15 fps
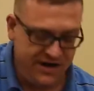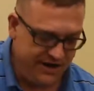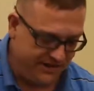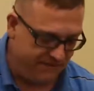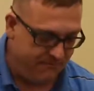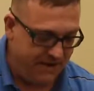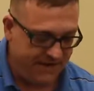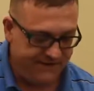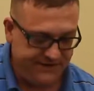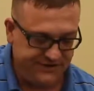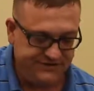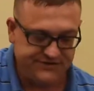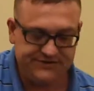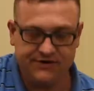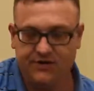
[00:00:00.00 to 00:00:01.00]
The
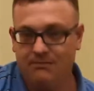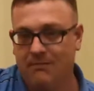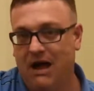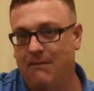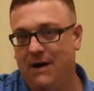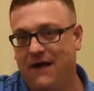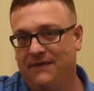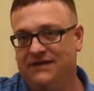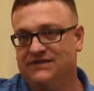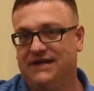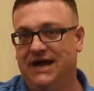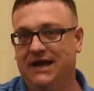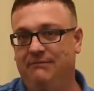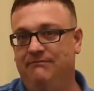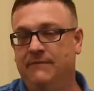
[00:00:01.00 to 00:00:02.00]
methods are about the
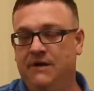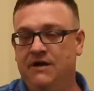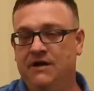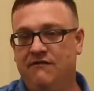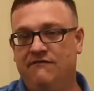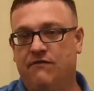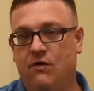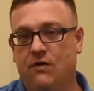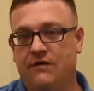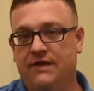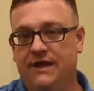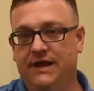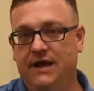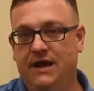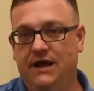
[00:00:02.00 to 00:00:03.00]
same for
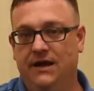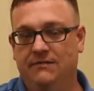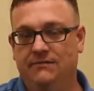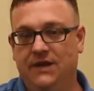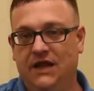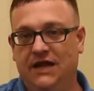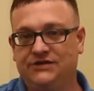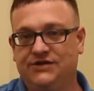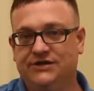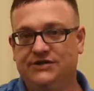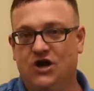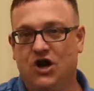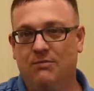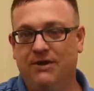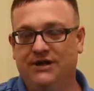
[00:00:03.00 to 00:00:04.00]
the electric
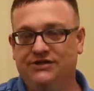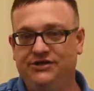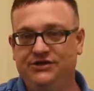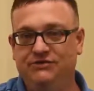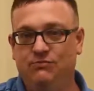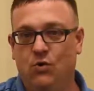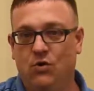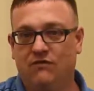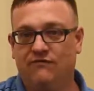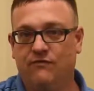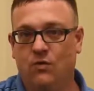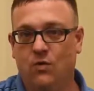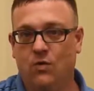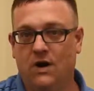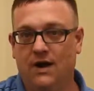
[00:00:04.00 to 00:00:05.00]
guitar, but it's used more
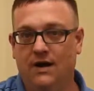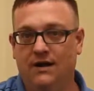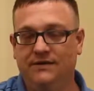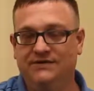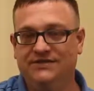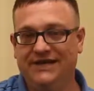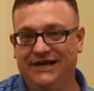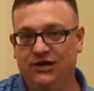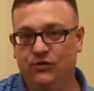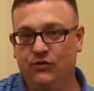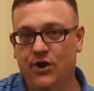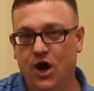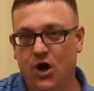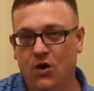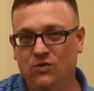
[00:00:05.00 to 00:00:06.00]
for single
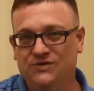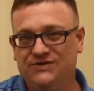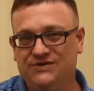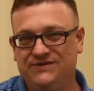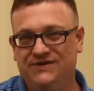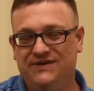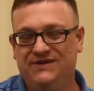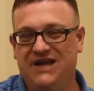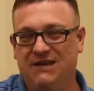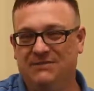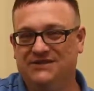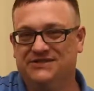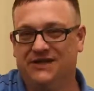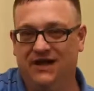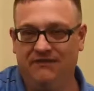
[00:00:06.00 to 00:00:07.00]
notes type of
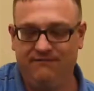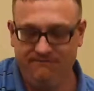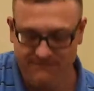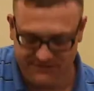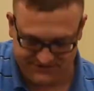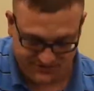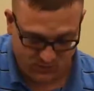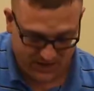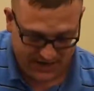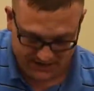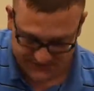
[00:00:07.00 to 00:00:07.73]
stuff, is the way I